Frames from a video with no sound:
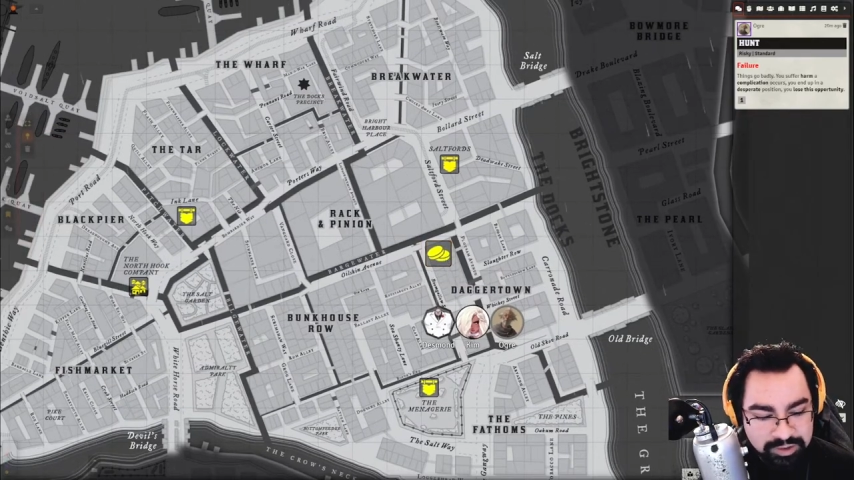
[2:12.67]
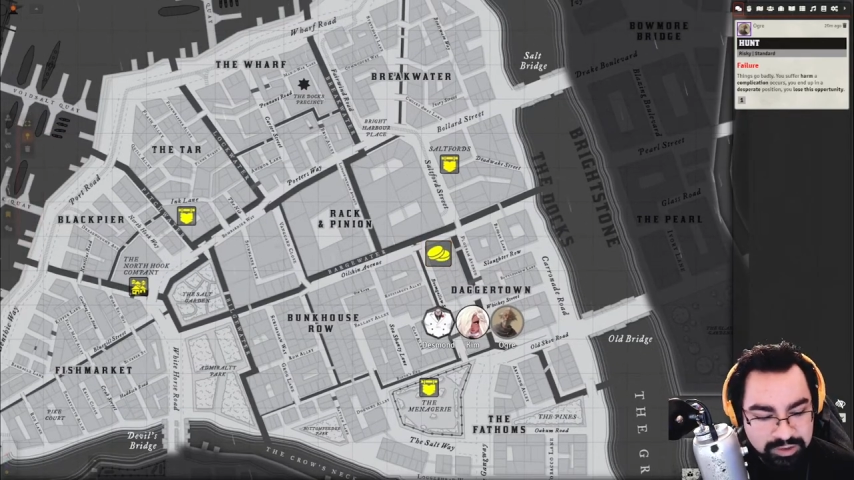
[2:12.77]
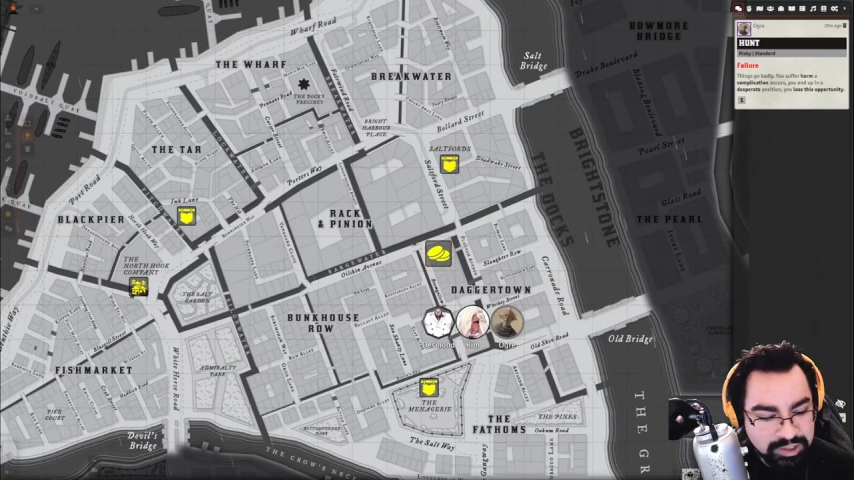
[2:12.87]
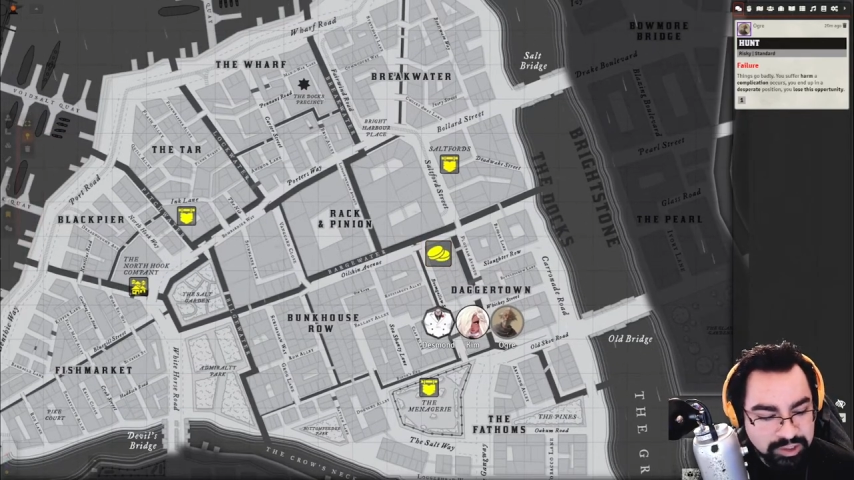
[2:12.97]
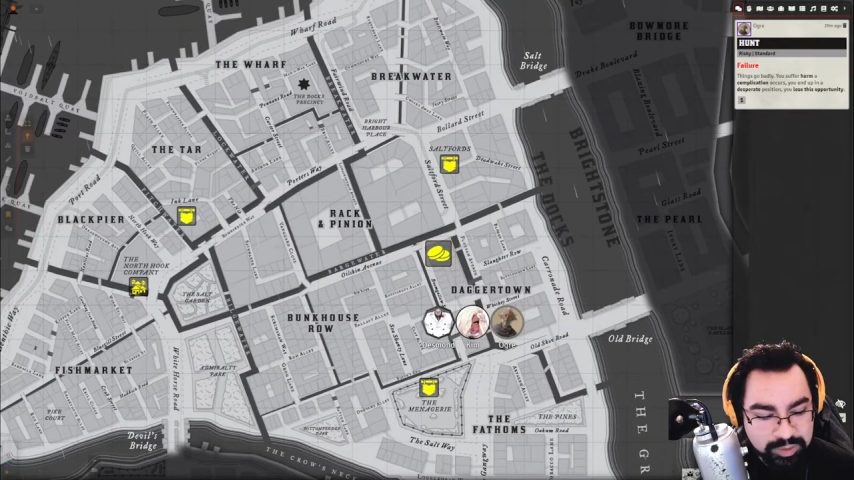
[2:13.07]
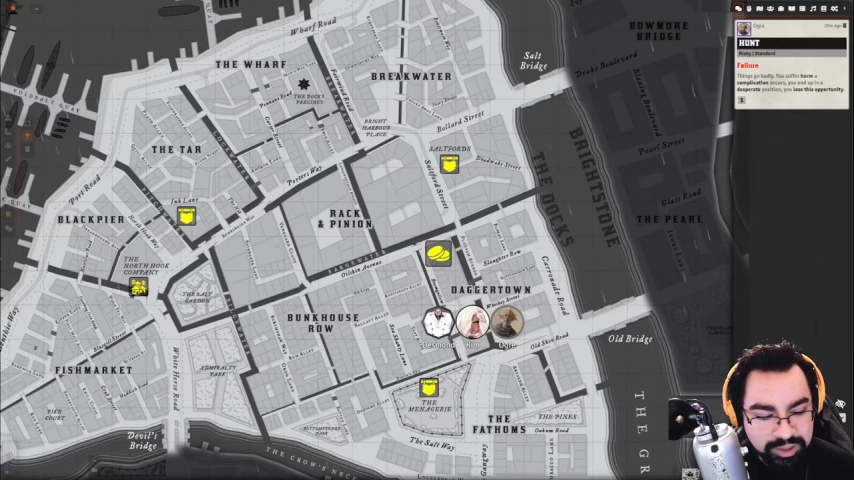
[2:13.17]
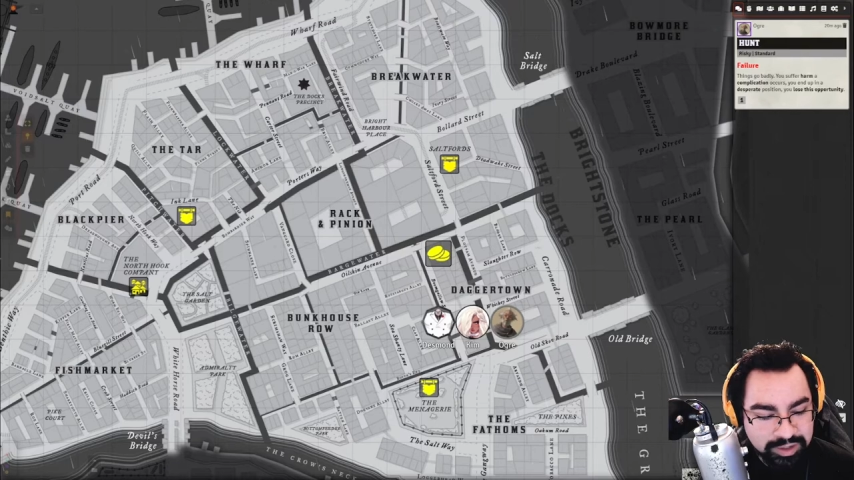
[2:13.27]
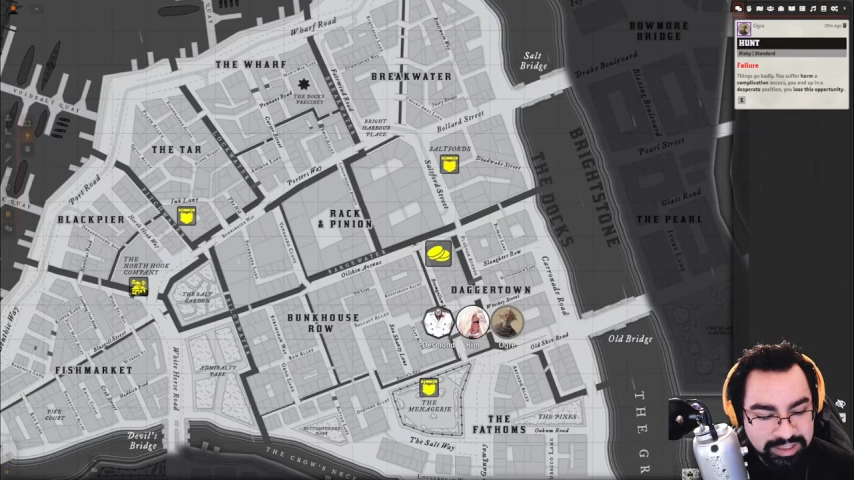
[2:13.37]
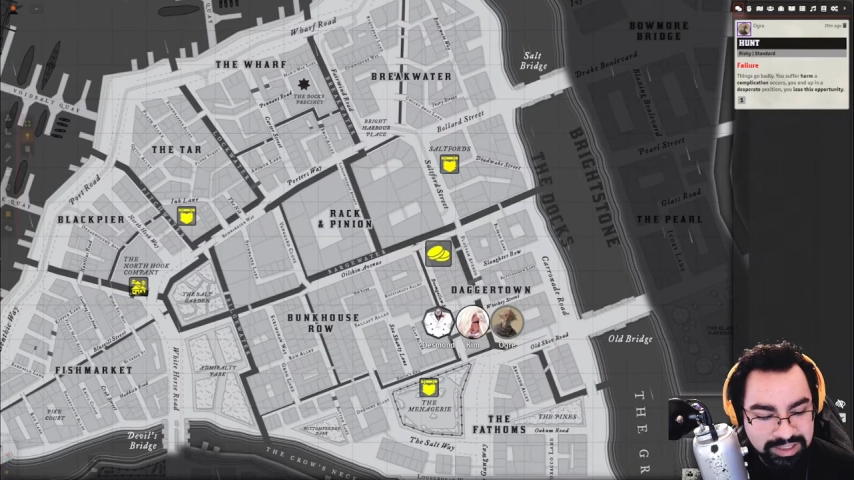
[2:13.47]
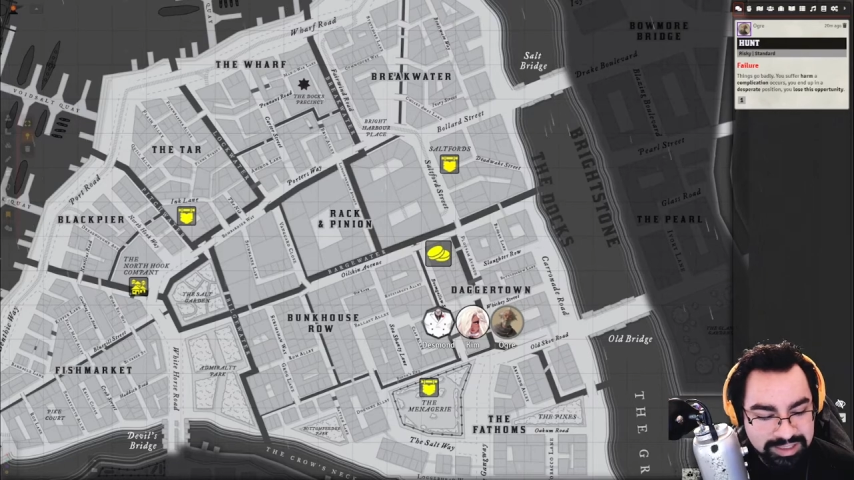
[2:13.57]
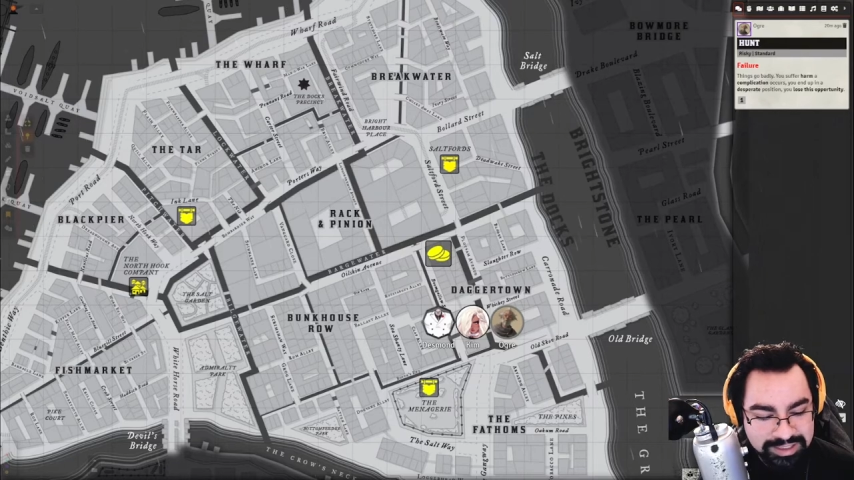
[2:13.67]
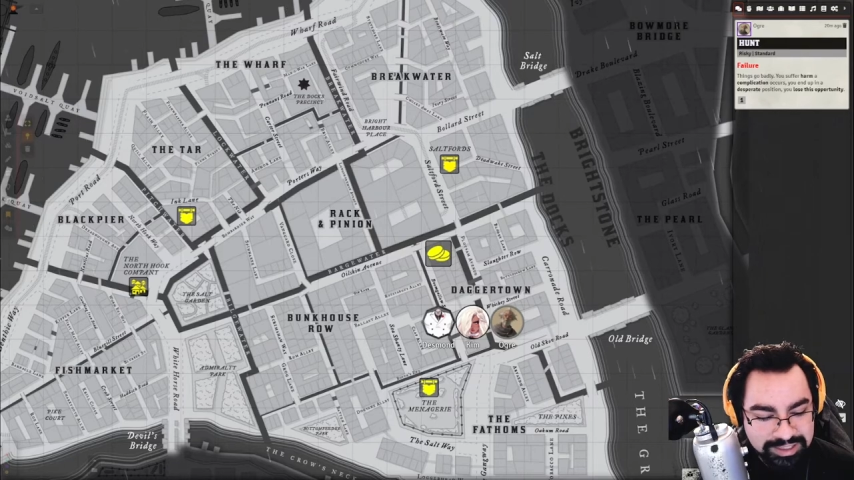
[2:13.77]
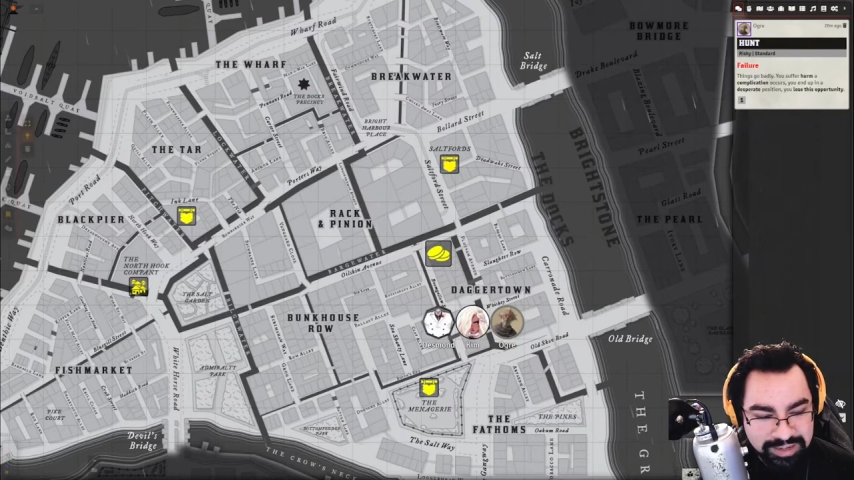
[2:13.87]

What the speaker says: There are so many great songs that just